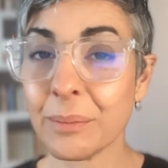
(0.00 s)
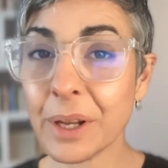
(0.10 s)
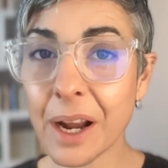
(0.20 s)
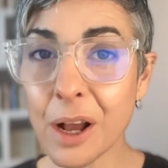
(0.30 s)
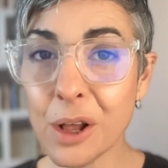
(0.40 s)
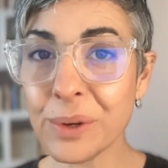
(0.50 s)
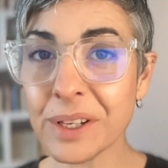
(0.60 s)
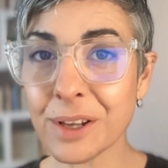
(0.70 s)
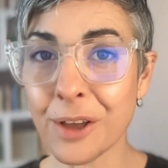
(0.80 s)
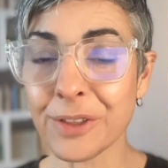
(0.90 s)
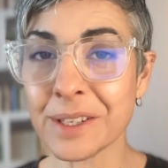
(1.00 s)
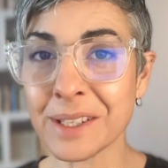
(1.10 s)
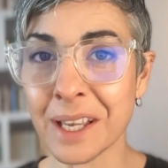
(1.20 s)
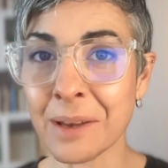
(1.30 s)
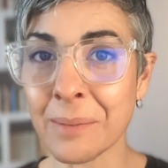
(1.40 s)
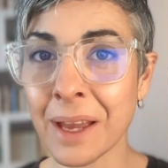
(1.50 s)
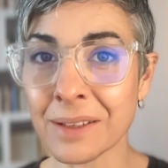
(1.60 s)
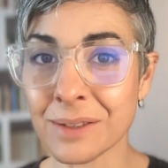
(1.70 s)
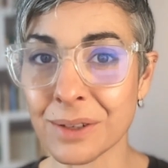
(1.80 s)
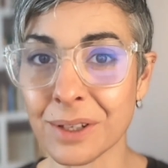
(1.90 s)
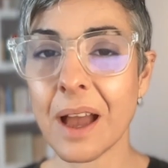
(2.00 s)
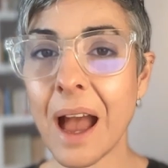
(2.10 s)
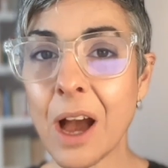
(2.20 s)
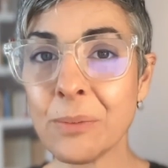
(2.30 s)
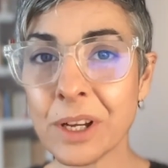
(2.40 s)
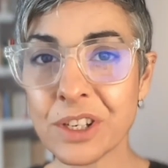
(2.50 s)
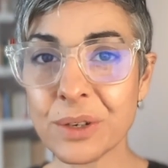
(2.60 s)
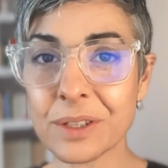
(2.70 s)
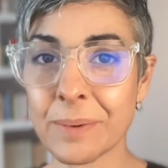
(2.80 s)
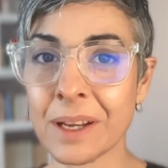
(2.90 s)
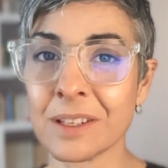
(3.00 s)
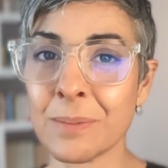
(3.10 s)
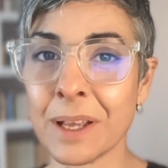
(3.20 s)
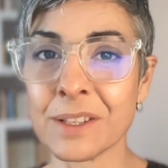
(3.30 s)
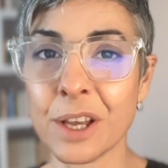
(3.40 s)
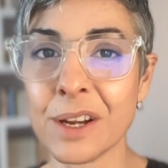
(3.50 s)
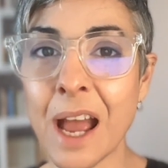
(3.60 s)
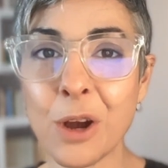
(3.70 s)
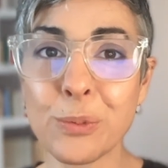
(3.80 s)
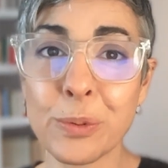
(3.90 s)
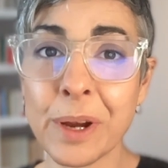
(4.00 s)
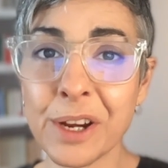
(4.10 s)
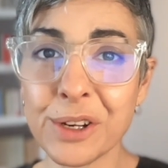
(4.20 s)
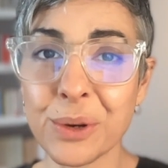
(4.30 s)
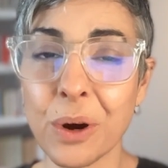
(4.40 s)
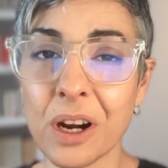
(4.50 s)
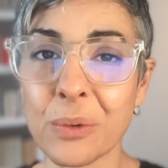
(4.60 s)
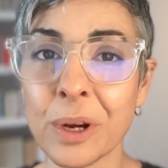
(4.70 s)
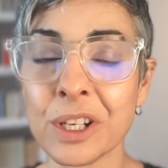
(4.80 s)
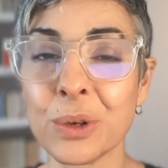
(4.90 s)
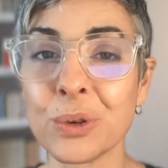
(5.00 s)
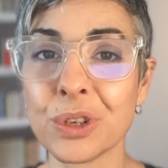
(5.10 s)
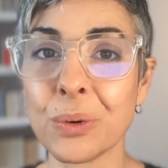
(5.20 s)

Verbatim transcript: But I always got the same answer How much you spend depends on how prepared you are when you show